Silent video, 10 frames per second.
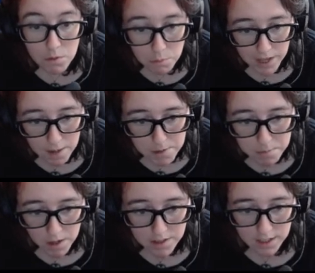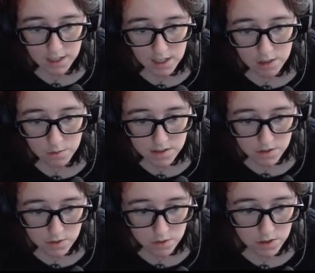When we happened upon that key, there
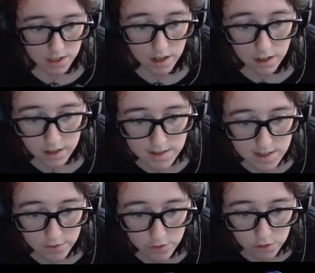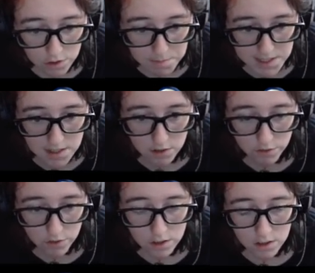wasn't a soul in the area save for Luke and
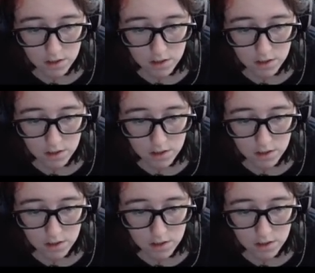myself.